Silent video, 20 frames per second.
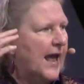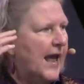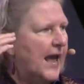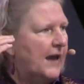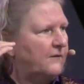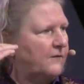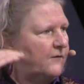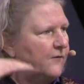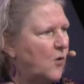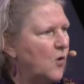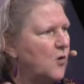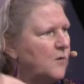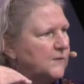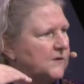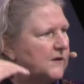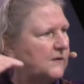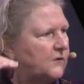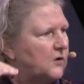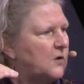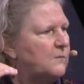and
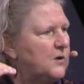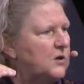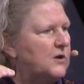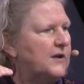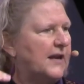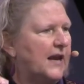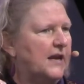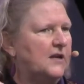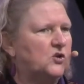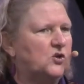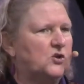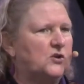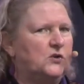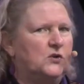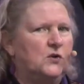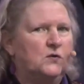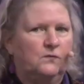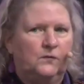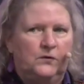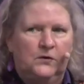forms of communication
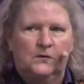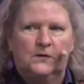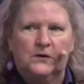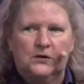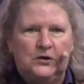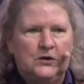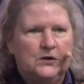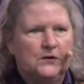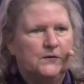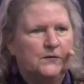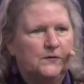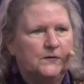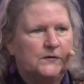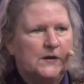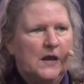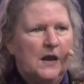you can use,